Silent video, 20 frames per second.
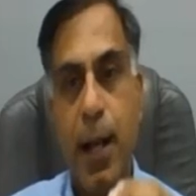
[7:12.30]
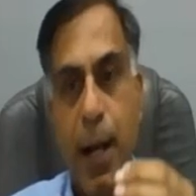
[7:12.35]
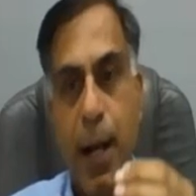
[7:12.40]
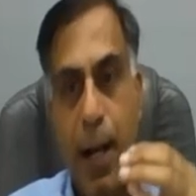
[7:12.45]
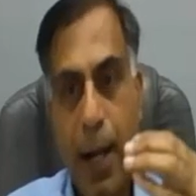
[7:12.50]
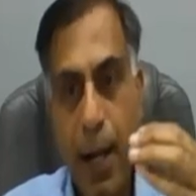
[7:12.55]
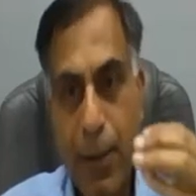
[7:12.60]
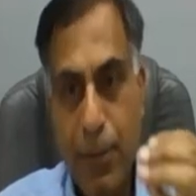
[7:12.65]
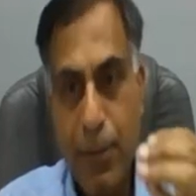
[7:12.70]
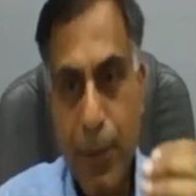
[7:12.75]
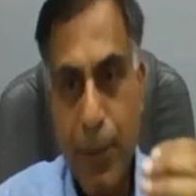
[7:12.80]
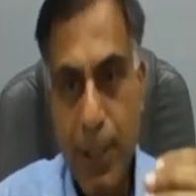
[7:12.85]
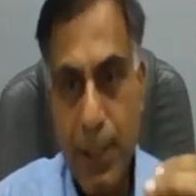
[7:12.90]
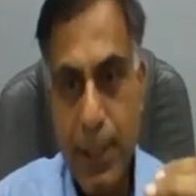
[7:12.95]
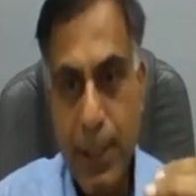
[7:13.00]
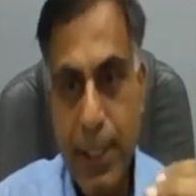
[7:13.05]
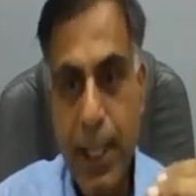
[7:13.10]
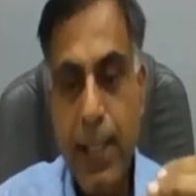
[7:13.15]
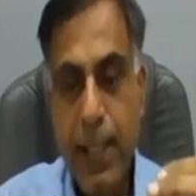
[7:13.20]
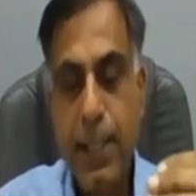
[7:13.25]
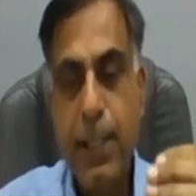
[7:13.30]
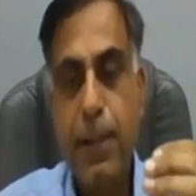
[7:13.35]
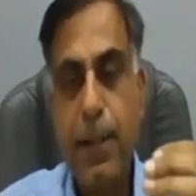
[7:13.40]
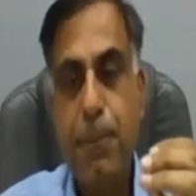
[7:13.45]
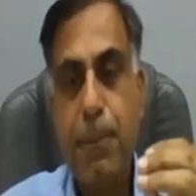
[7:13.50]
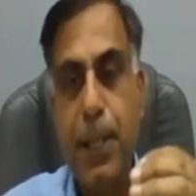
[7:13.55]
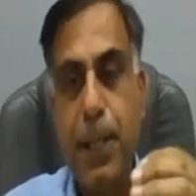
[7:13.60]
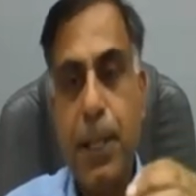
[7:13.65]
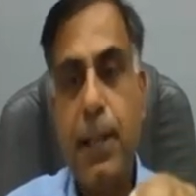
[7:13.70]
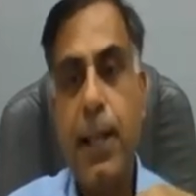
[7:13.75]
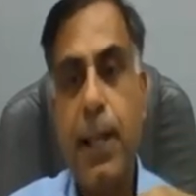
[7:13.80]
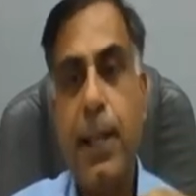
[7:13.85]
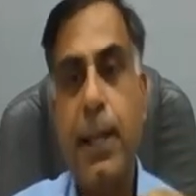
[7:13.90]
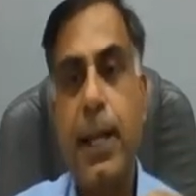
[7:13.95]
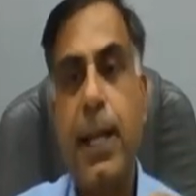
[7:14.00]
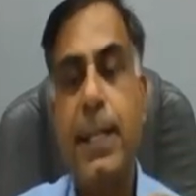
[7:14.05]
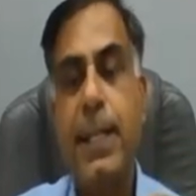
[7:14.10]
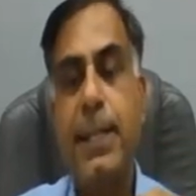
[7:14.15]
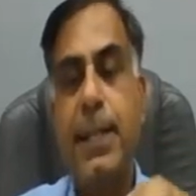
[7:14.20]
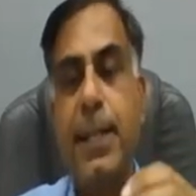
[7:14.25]
After CIT appeal and
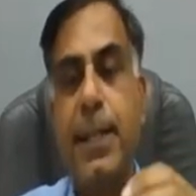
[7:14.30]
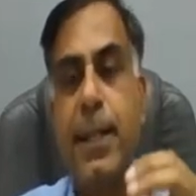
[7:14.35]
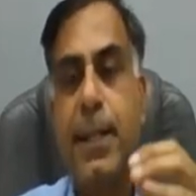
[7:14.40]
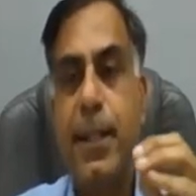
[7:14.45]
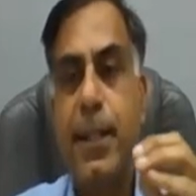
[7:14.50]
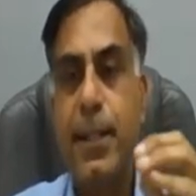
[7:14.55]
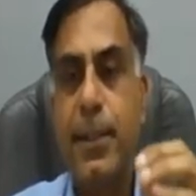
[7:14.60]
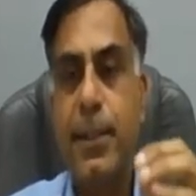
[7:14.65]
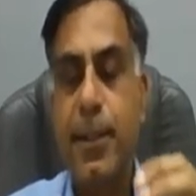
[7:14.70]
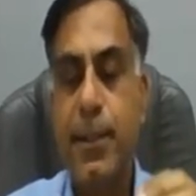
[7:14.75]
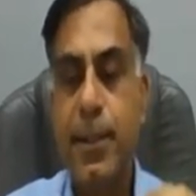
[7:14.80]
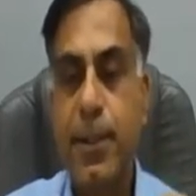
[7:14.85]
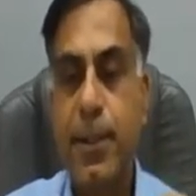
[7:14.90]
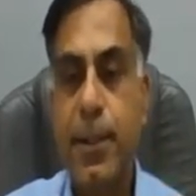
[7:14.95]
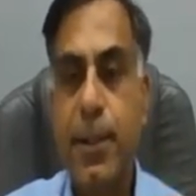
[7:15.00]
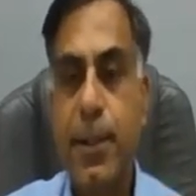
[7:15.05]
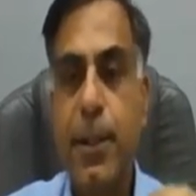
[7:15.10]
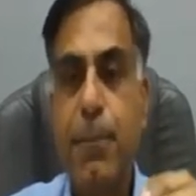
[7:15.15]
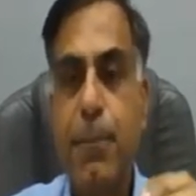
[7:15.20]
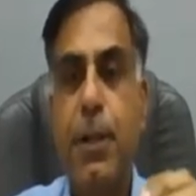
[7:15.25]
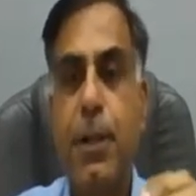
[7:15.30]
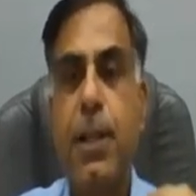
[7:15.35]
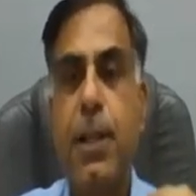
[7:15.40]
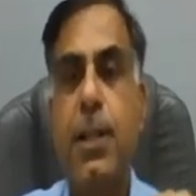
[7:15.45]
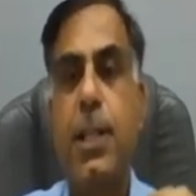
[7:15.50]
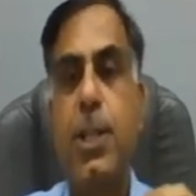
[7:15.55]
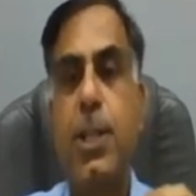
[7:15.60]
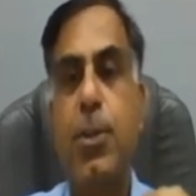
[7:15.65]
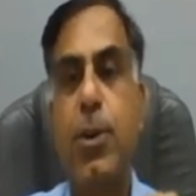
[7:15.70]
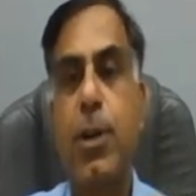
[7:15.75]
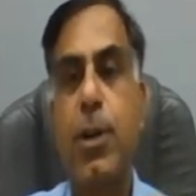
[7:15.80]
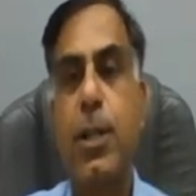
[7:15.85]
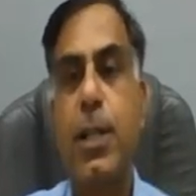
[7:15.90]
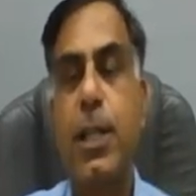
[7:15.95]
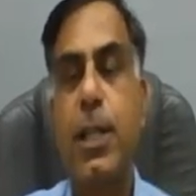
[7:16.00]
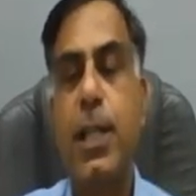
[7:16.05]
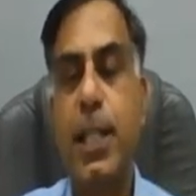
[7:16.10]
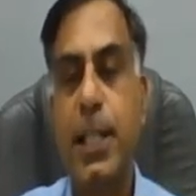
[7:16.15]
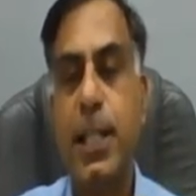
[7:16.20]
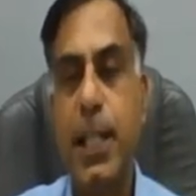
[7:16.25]
ITAT, the third appellate
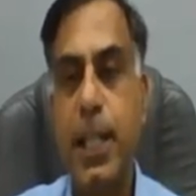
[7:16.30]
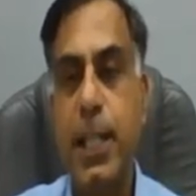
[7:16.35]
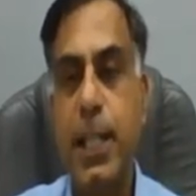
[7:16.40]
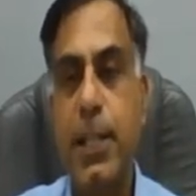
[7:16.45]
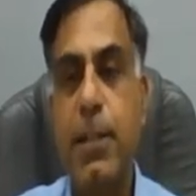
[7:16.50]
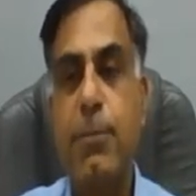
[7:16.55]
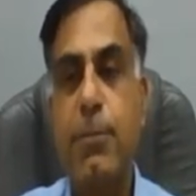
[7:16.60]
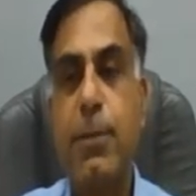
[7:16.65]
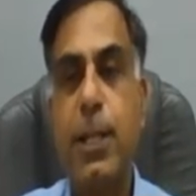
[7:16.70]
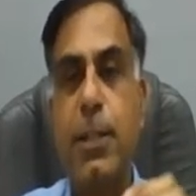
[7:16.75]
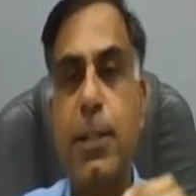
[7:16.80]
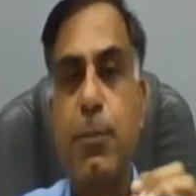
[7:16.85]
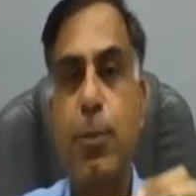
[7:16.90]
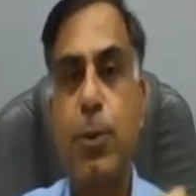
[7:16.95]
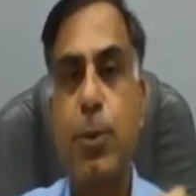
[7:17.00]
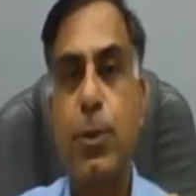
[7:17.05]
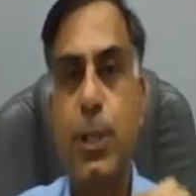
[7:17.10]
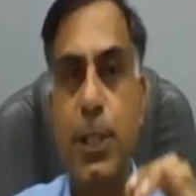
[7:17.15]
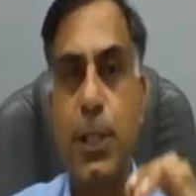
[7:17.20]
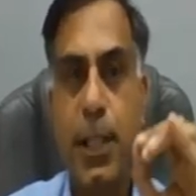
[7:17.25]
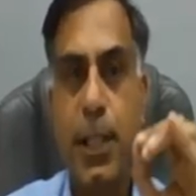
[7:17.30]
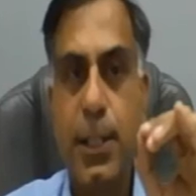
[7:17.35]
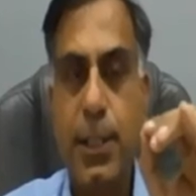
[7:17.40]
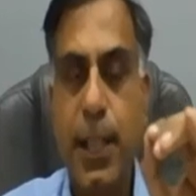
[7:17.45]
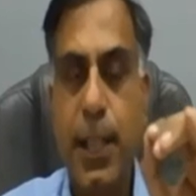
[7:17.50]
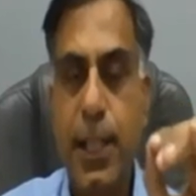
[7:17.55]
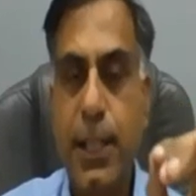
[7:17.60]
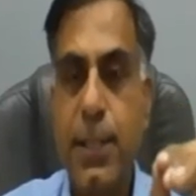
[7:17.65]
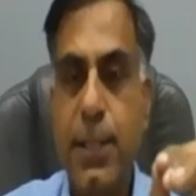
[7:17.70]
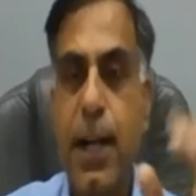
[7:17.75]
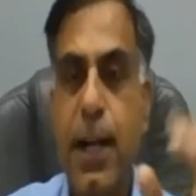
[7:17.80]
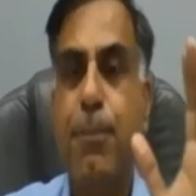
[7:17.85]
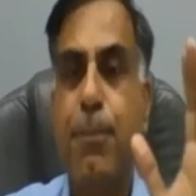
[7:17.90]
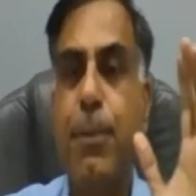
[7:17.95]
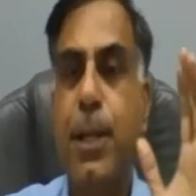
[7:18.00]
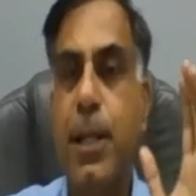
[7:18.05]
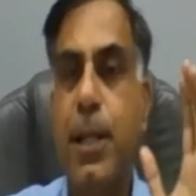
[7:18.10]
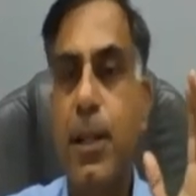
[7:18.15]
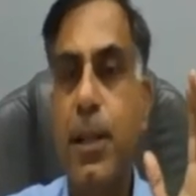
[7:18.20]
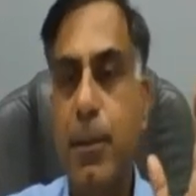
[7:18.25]
authority in the income tax procedures is
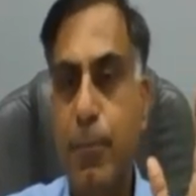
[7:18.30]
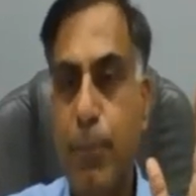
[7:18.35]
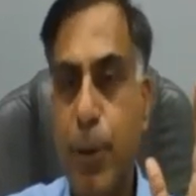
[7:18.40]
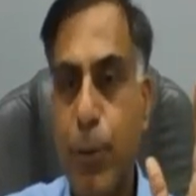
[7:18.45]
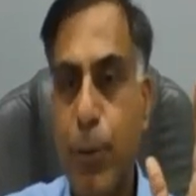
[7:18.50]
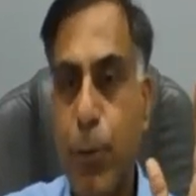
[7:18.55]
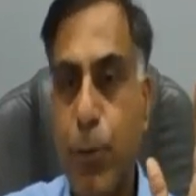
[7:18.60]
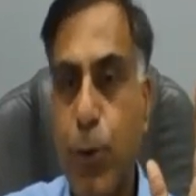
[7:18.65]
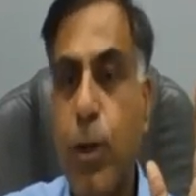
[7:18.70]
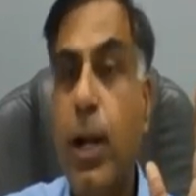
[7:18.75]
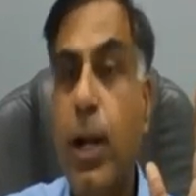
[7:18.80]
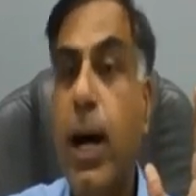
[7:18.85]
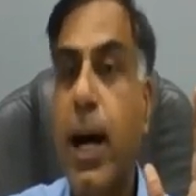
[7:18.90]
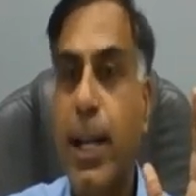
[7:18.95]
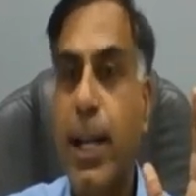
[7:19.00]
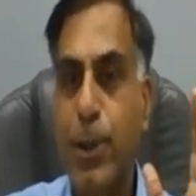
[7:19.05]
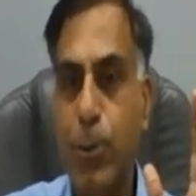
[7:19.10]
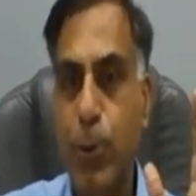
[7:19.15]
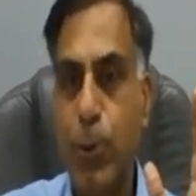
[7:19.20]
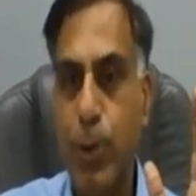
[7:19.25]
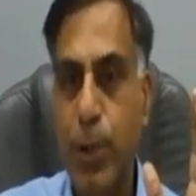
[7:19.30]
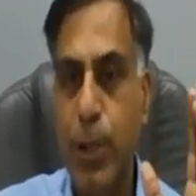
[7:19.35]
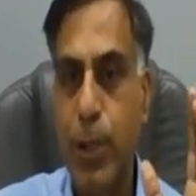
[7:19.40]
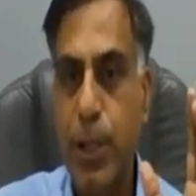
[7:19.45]
appeal before High Court.